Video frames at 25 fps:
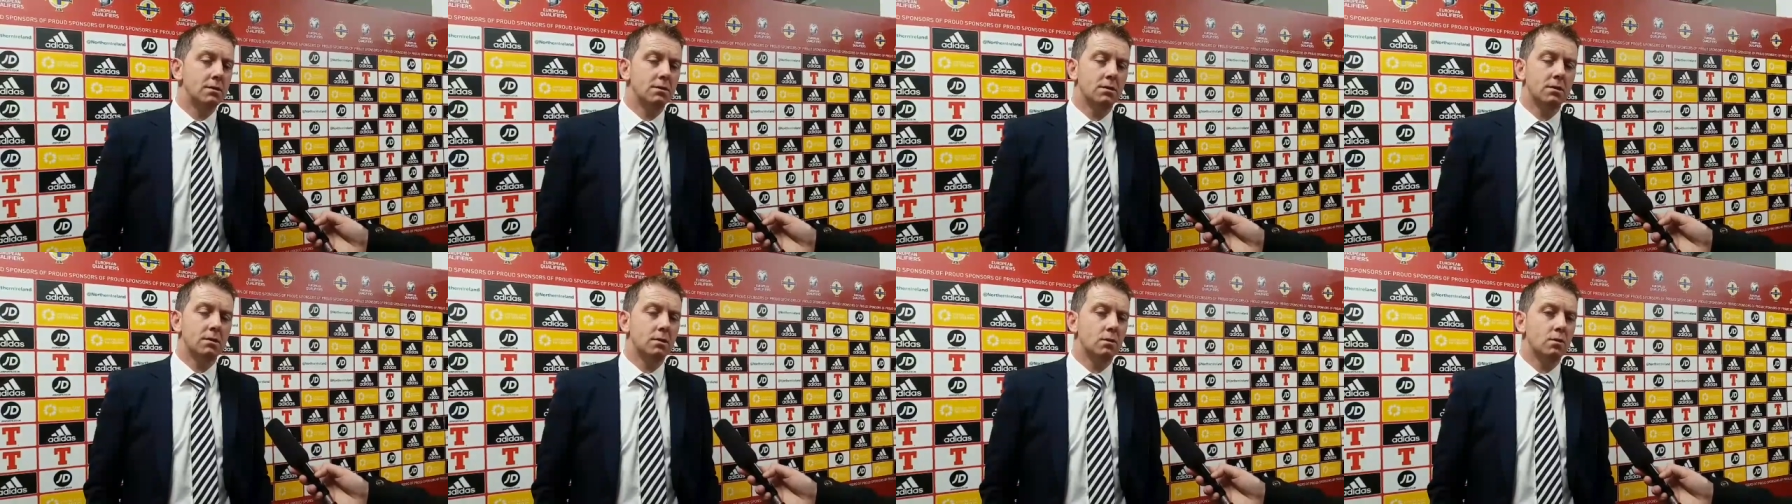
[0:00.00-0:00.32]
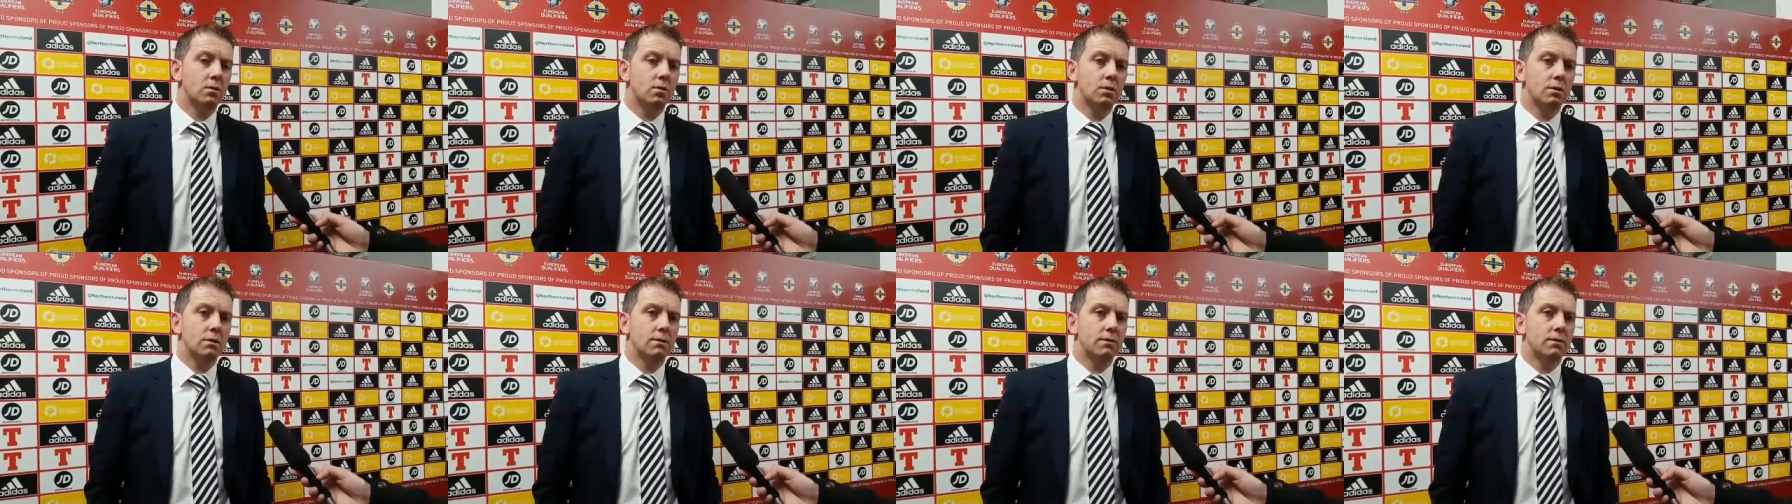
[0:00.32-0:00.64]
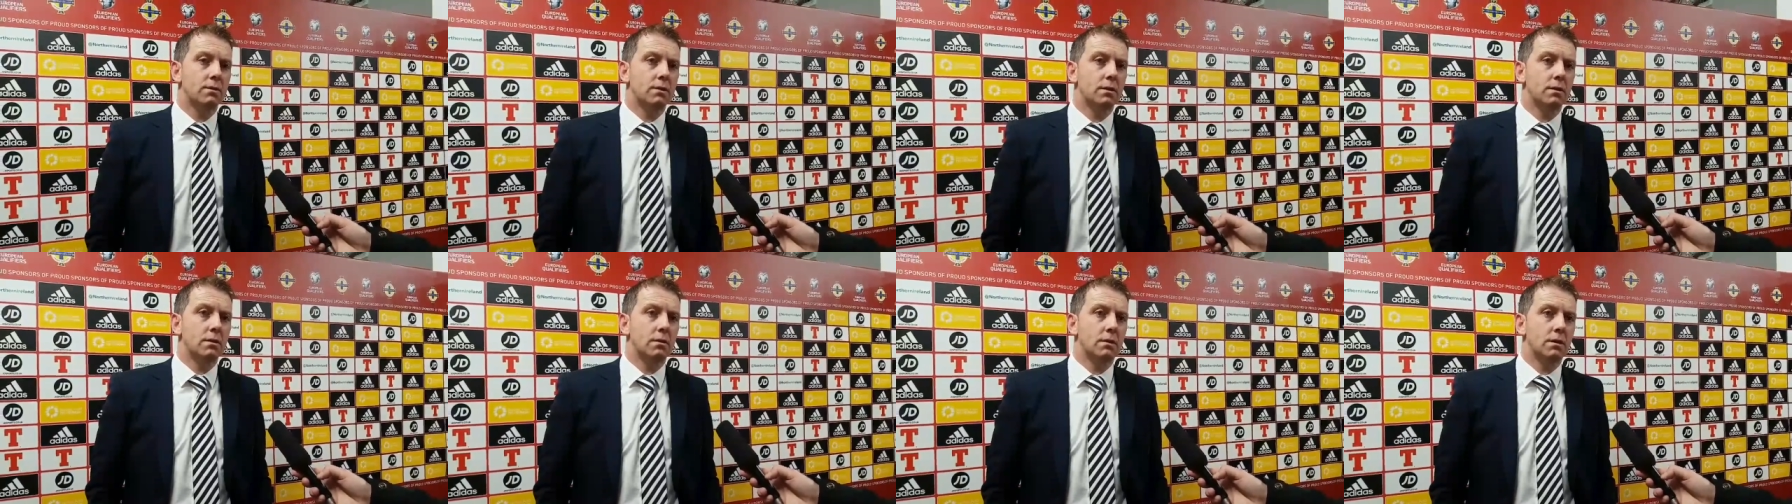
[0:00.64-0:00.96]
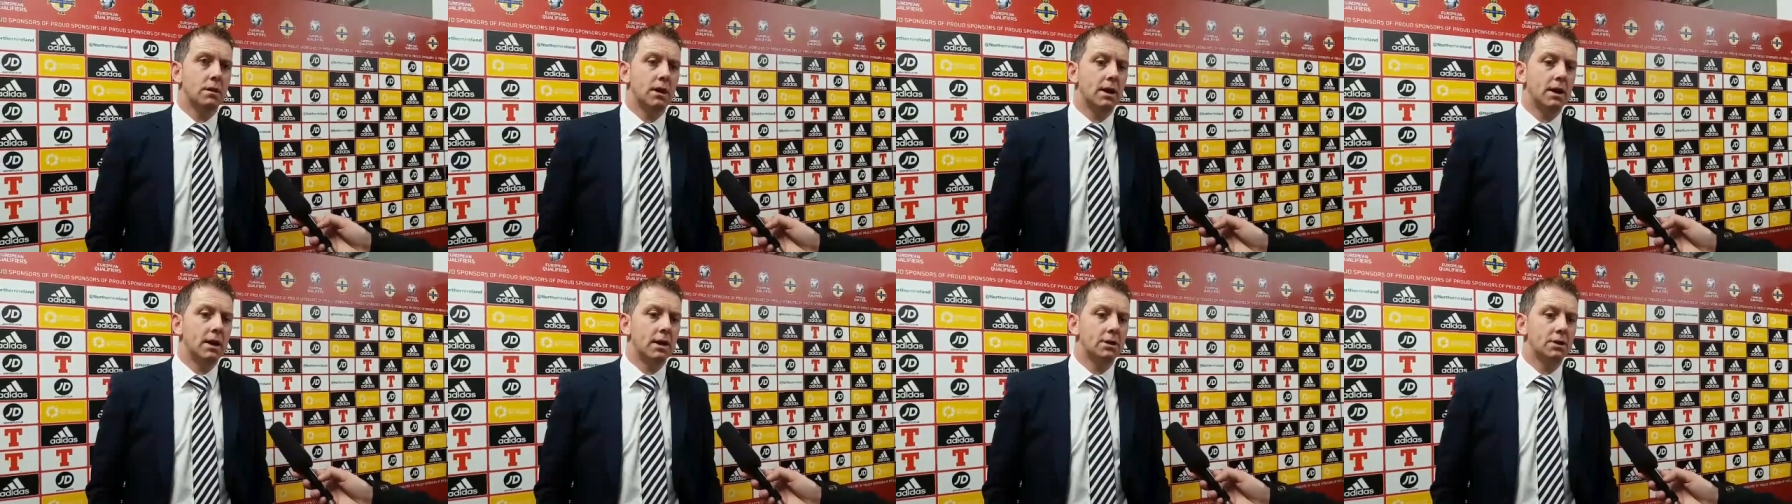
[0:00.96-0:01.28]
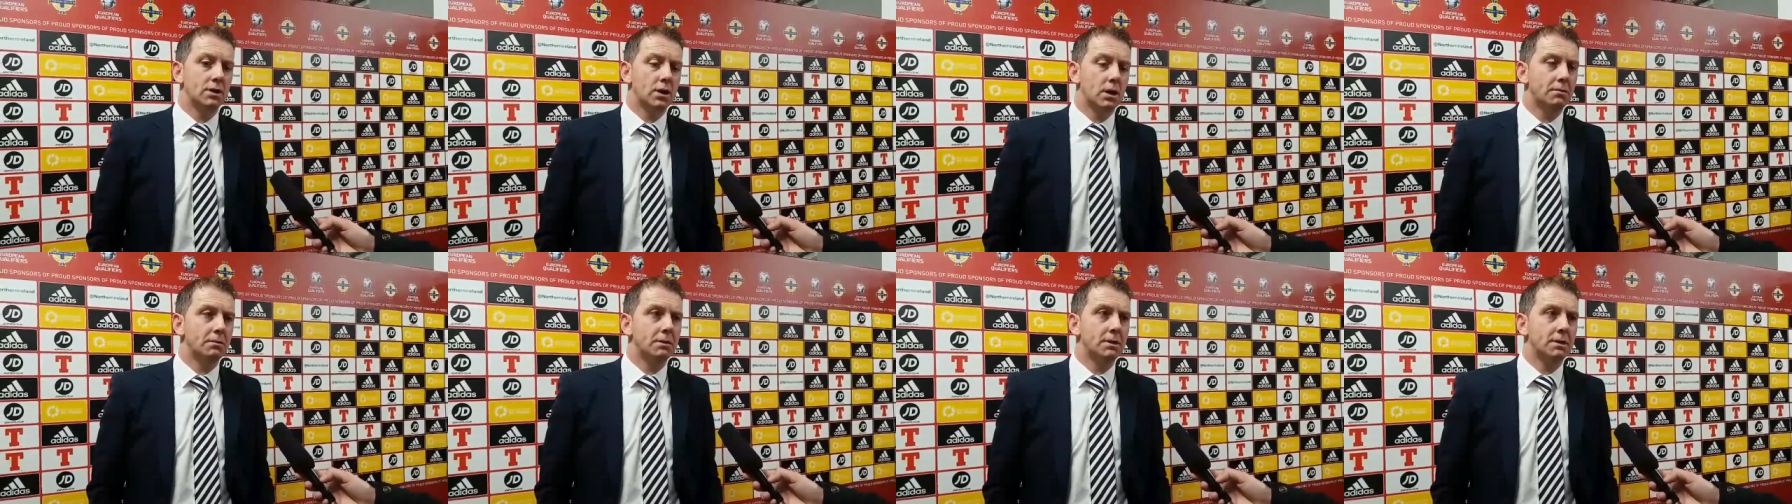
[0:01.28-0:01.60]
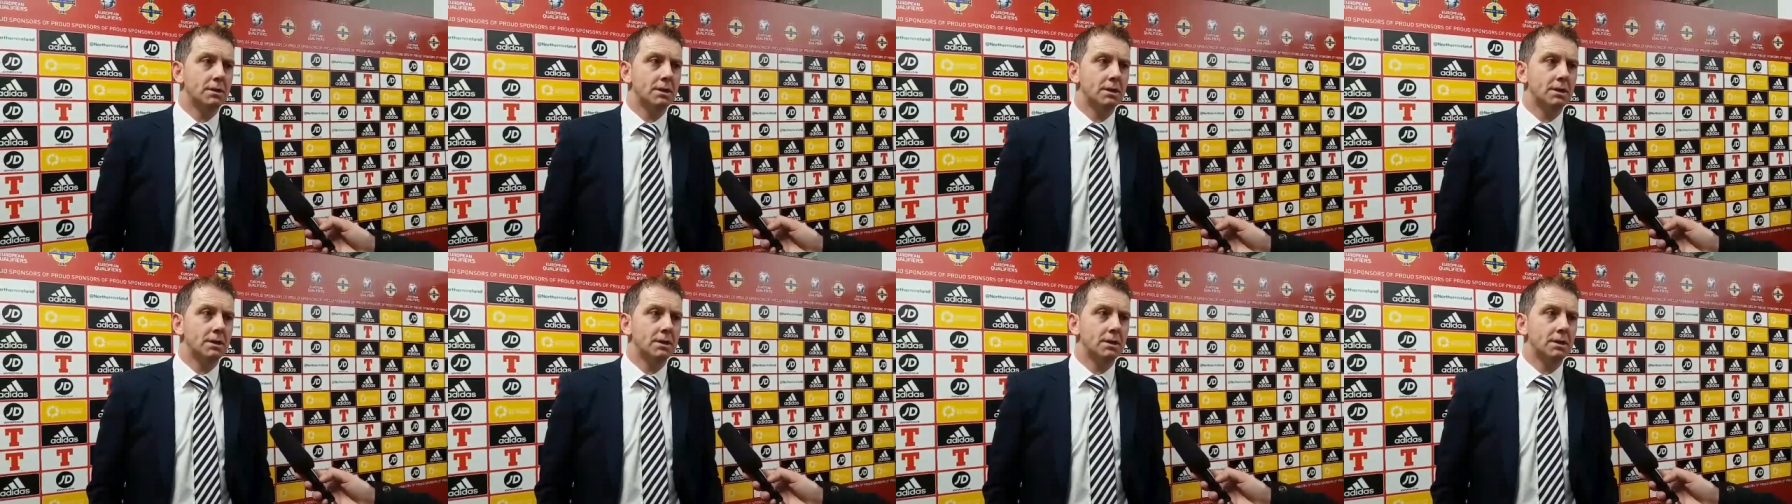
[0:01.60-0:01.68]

he's done a wonderful uh, job